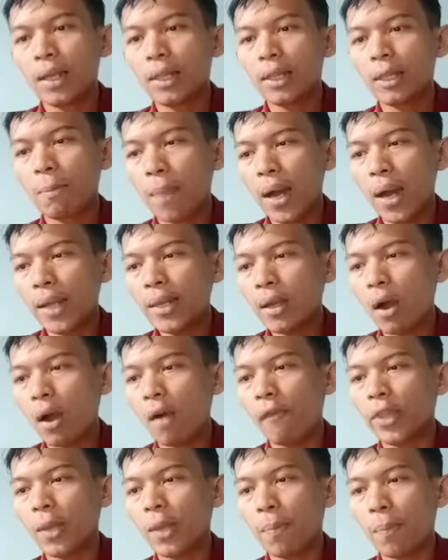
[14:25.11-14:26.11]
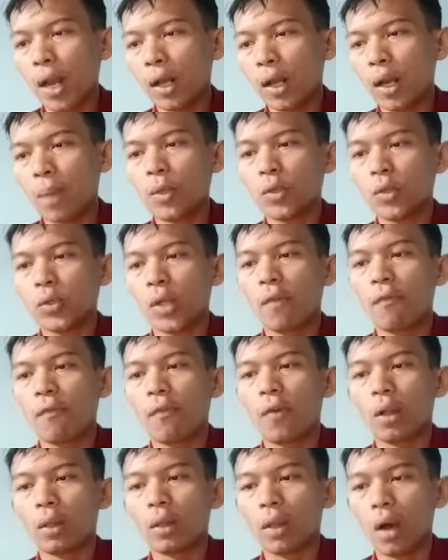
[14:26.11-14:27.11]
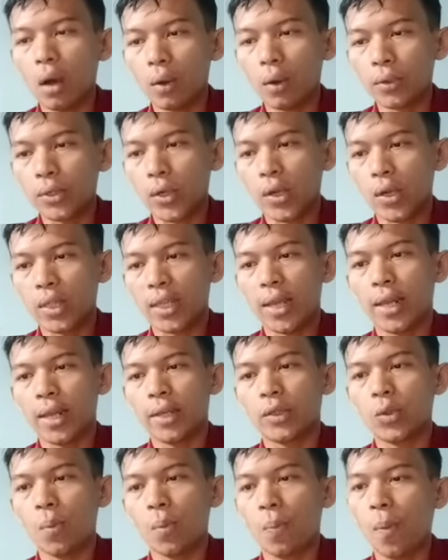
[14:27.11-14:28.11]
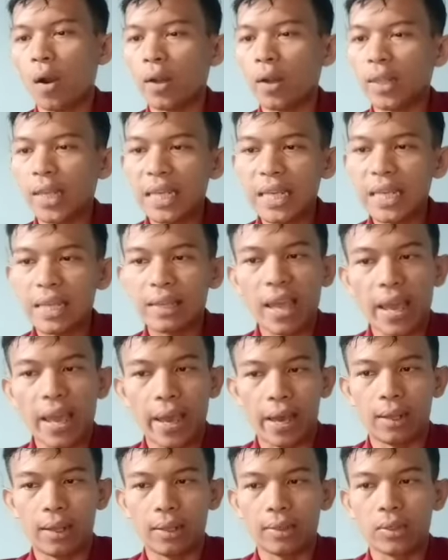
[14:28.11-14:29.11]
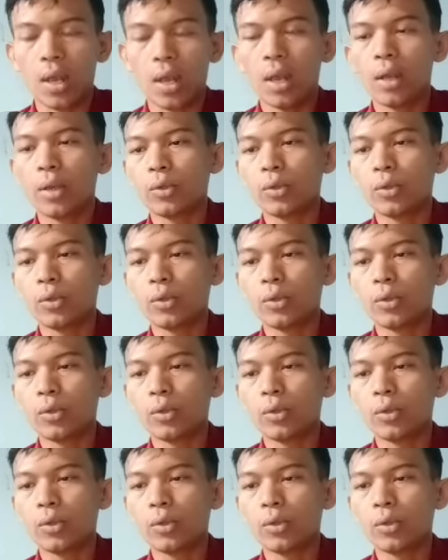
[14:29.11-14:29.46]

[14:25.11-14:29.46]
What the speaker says: The body of the paragraph usually follows containing supporting details.